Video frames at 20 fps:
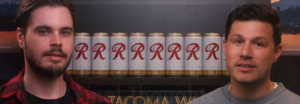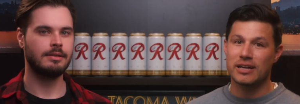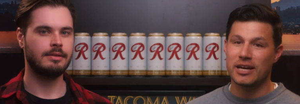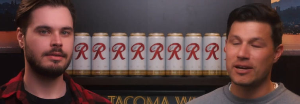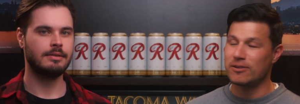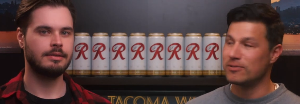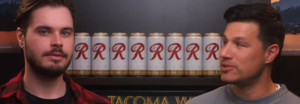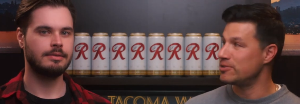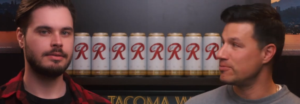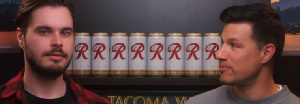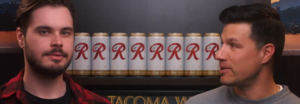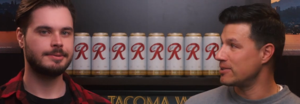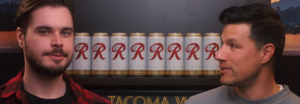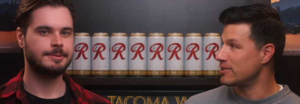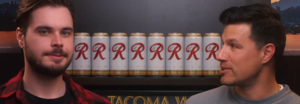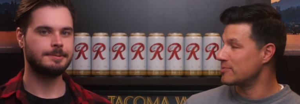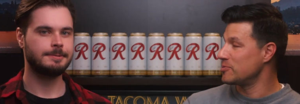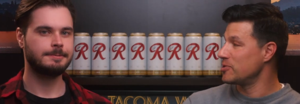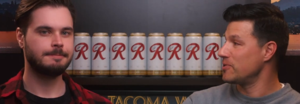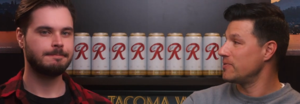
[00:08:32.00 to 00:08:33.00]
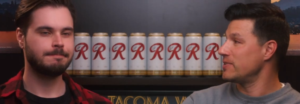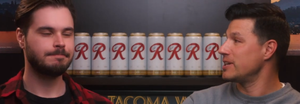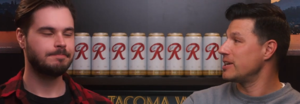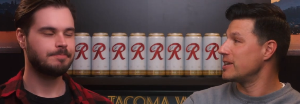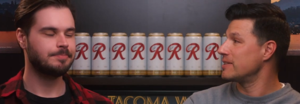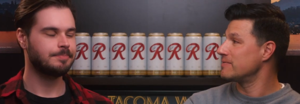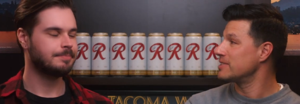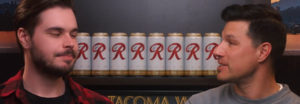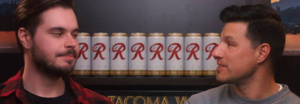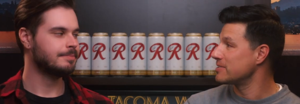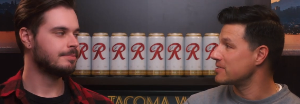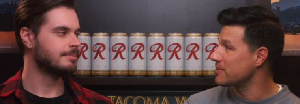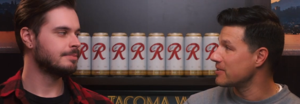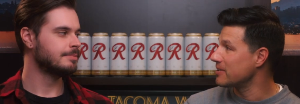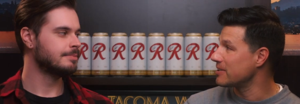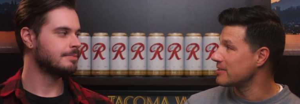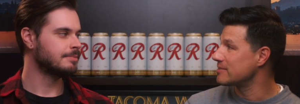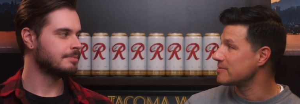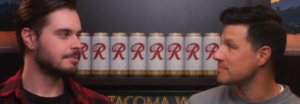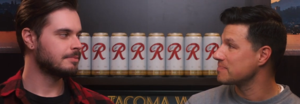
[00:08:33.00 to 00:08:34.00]
Speaker 1: how would you rate this movie out of 10
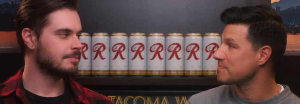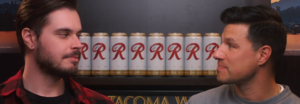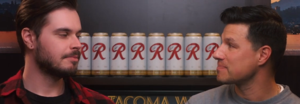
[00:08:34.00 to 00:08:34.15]
stars?